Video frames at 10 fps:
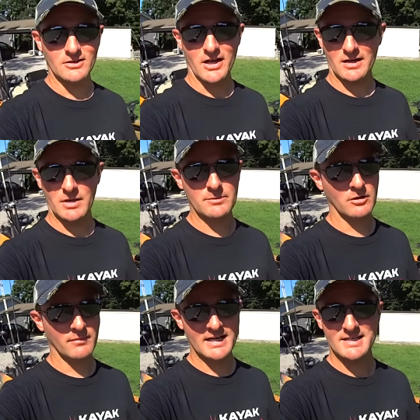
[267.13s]
lot of people
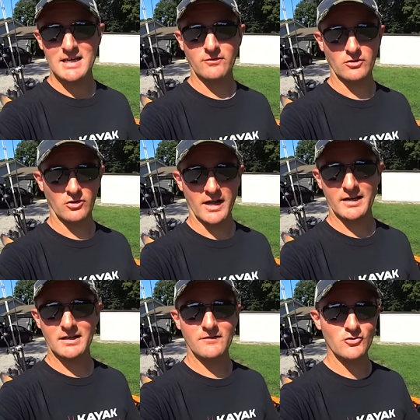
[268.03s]
may take for
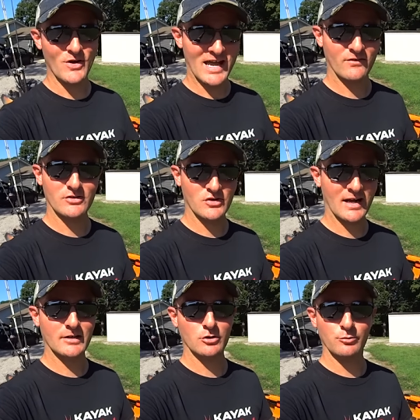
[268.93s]
granted if you haven't
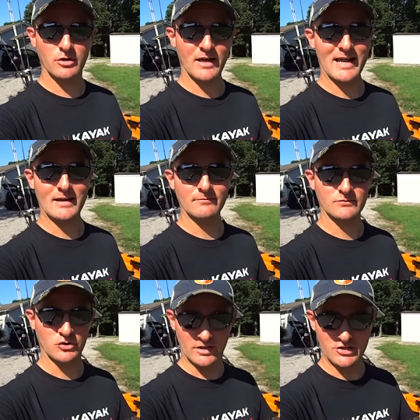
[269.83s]
tried to put a
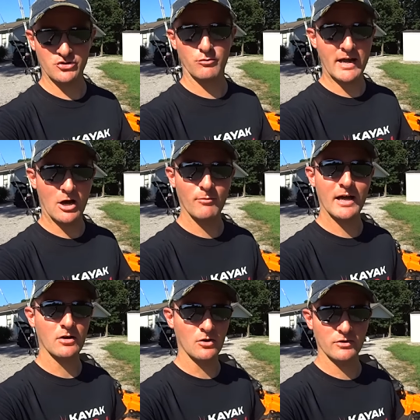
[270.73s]
traditional bow
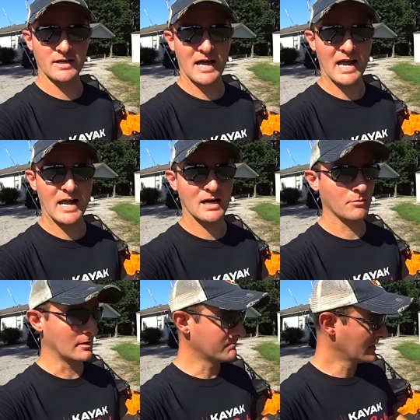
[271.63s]
mount on a kayak.
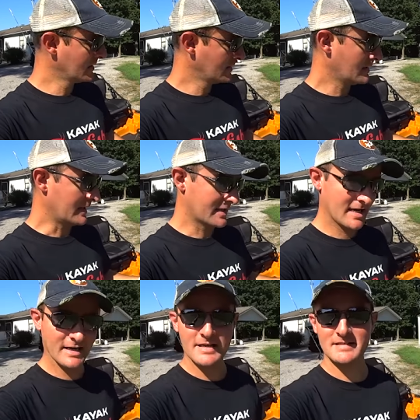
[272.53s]
But
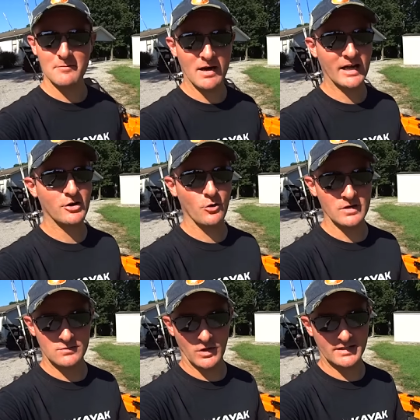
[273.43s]
again, as somebody who
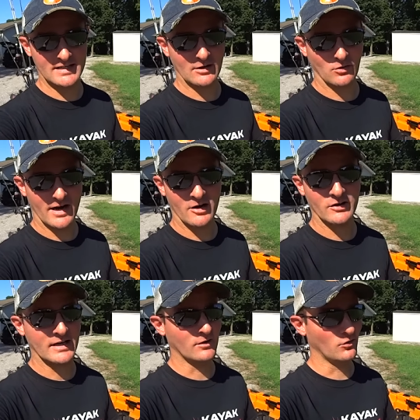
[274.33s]
has went that route
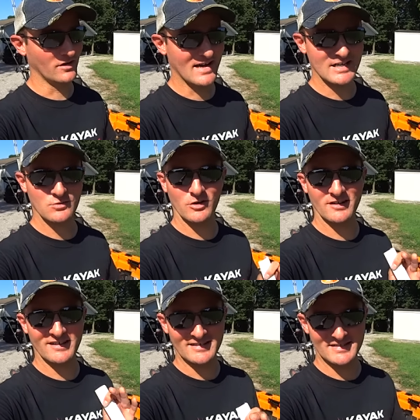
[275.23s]
and realized what a
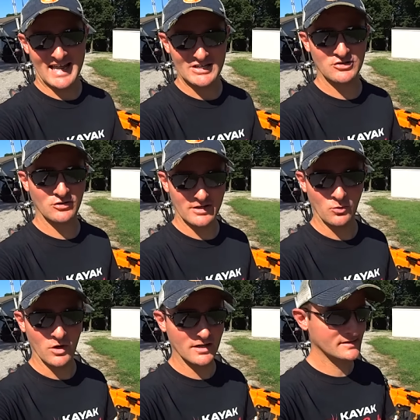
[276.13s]
disaster it
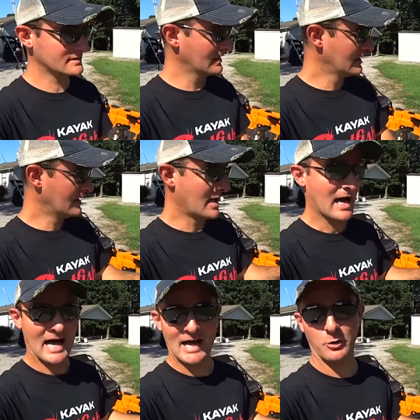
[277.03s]
was,
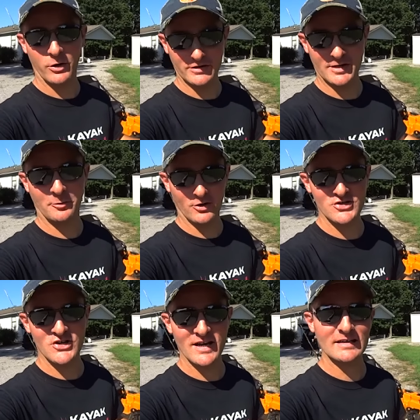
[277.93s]
I really
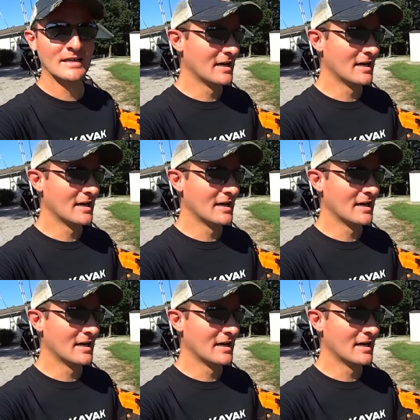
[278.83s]
appreciate